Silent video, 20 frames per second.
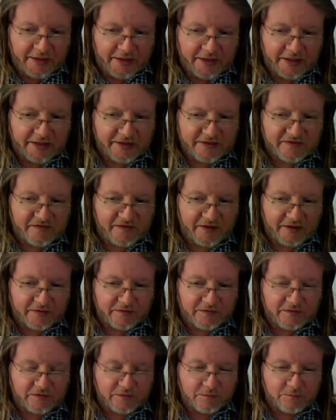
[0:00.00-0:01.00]
is
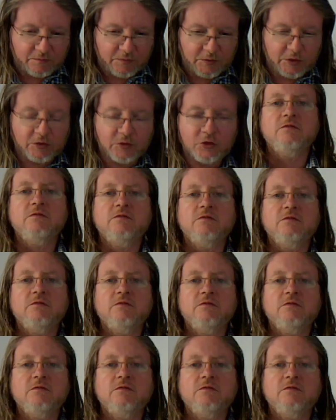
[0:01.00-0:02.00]
that
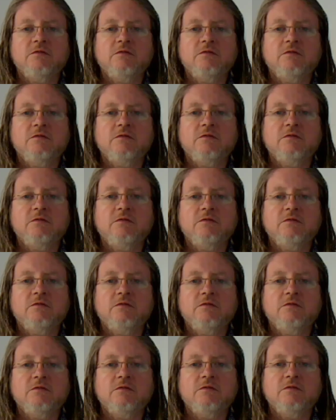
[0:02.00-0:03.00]
controllers are not
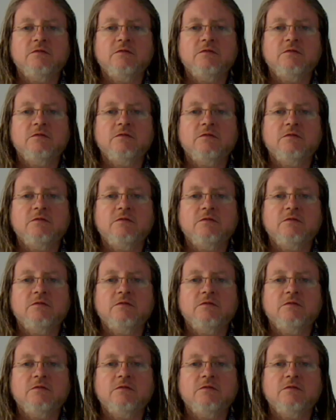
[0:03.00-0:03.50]
allowed,